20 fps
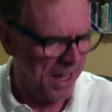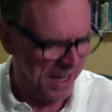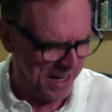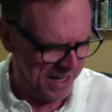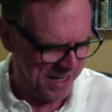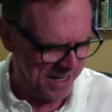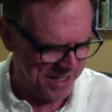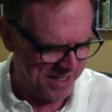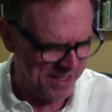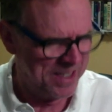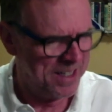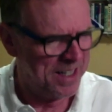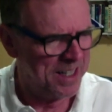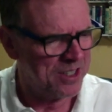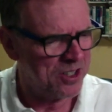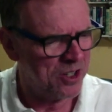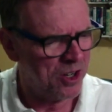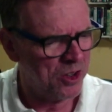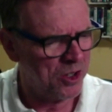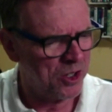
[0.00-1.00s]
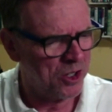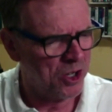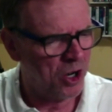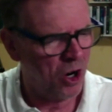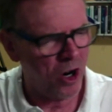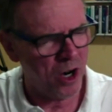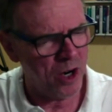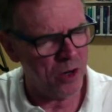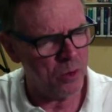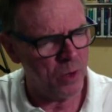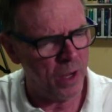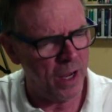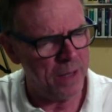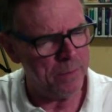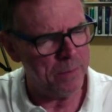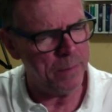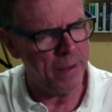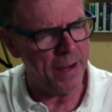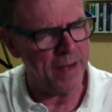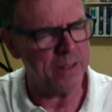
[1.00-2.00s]
And he says, on the car ride
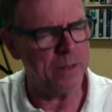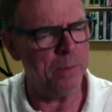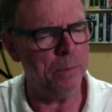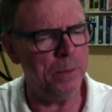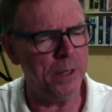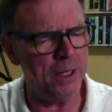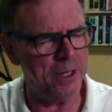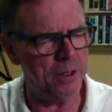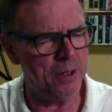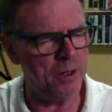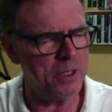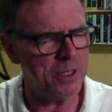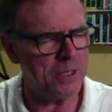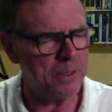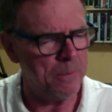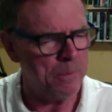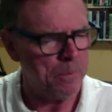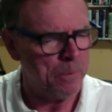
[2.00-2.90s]
back to Paris,